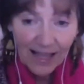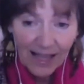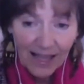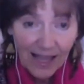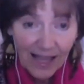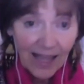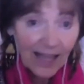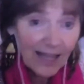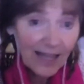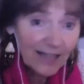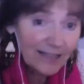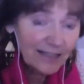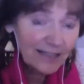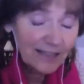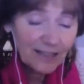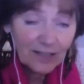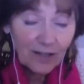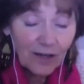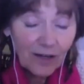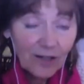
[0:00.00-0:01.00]
And
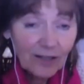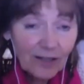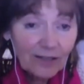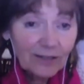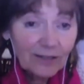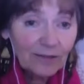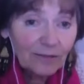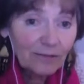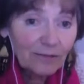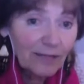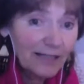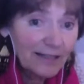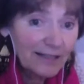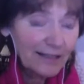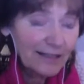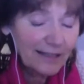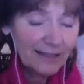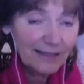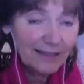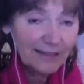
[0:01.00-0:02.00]
it's called
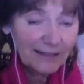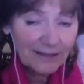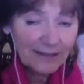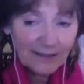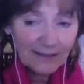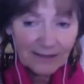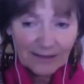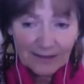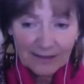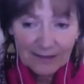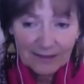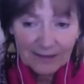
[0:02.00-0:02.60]
Restless.